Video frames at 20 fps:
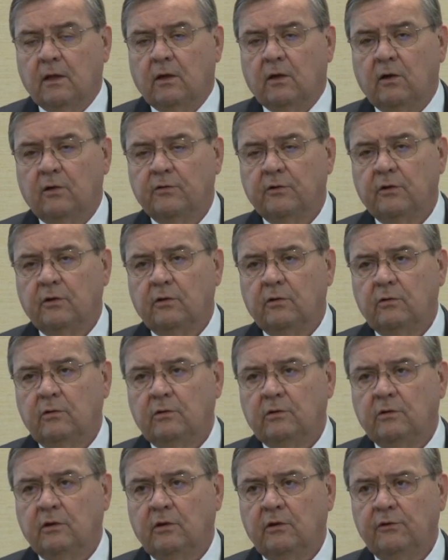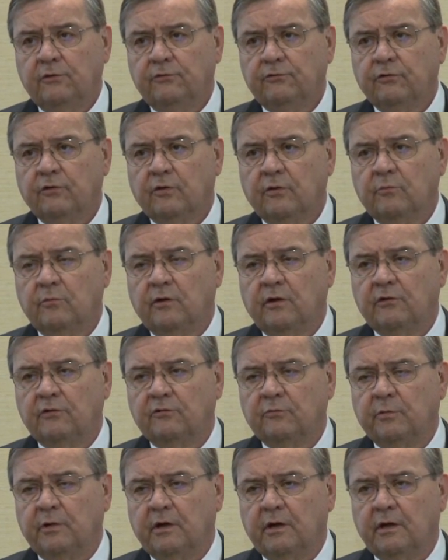Although Dahlstrom
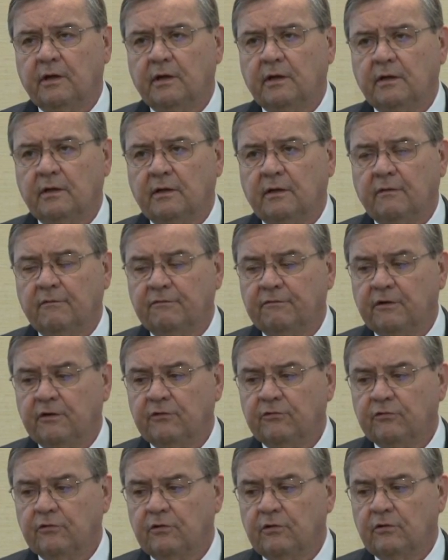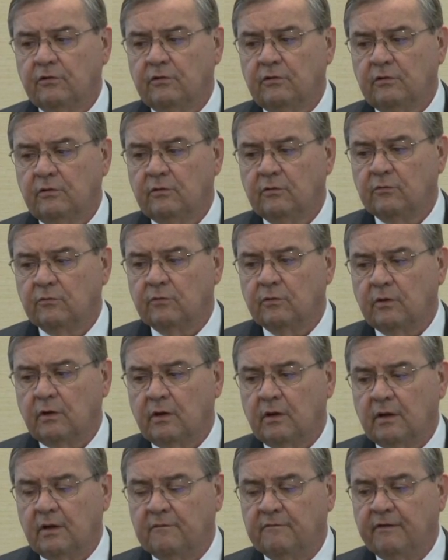was my official
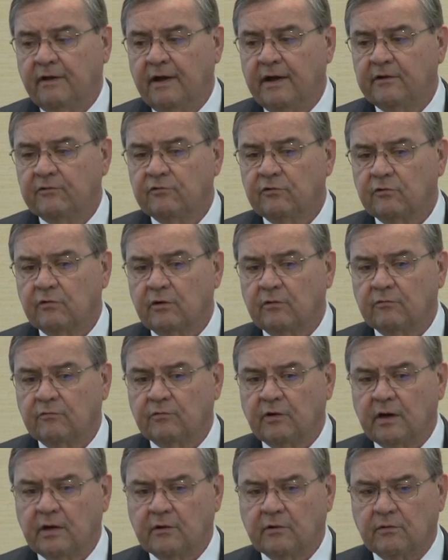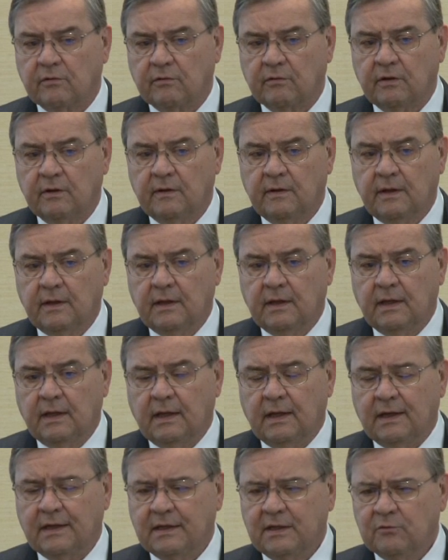advisor of record,
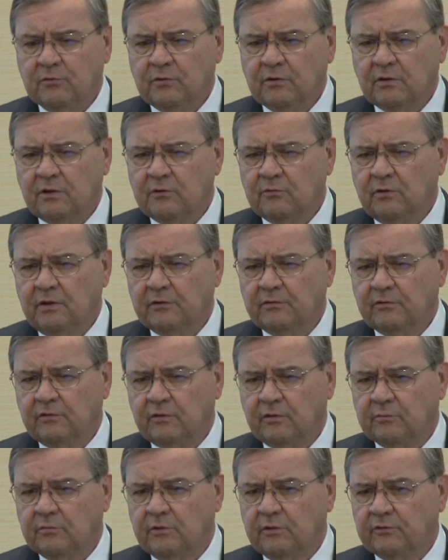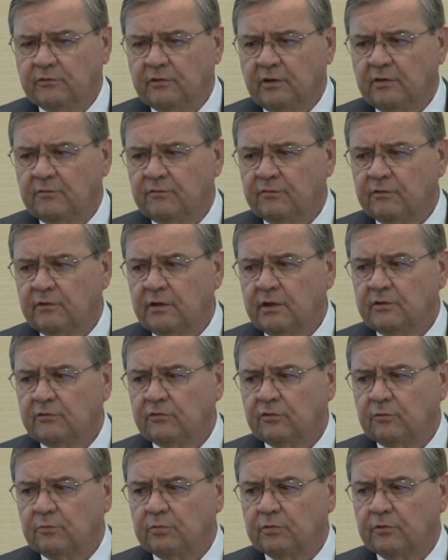uh, he really wasn't the most
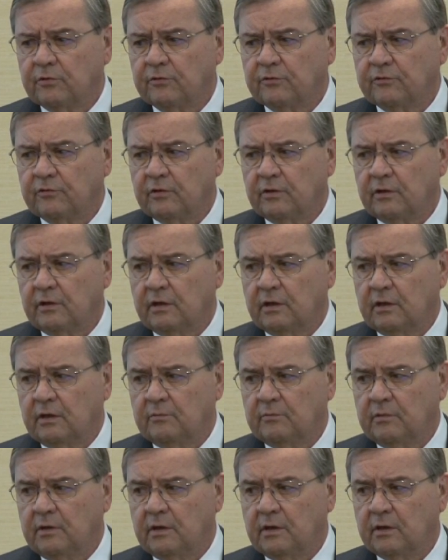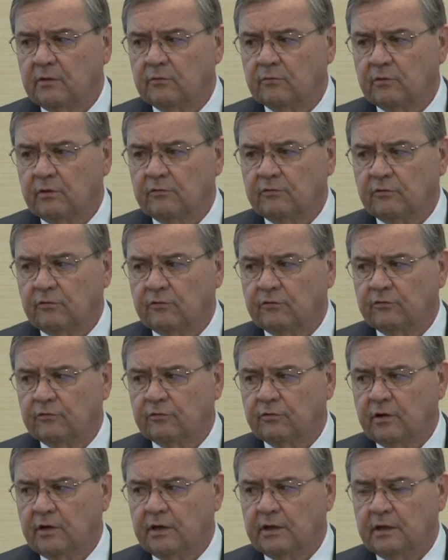influential person in my research
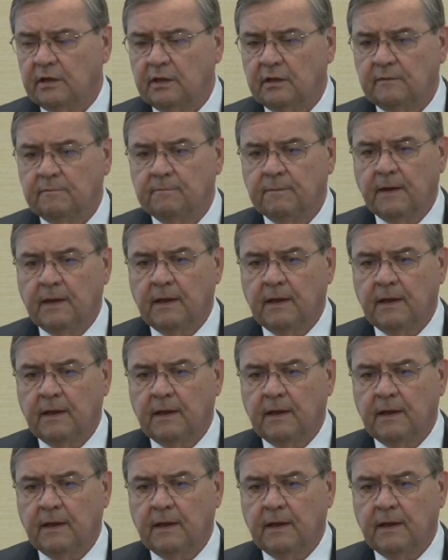training.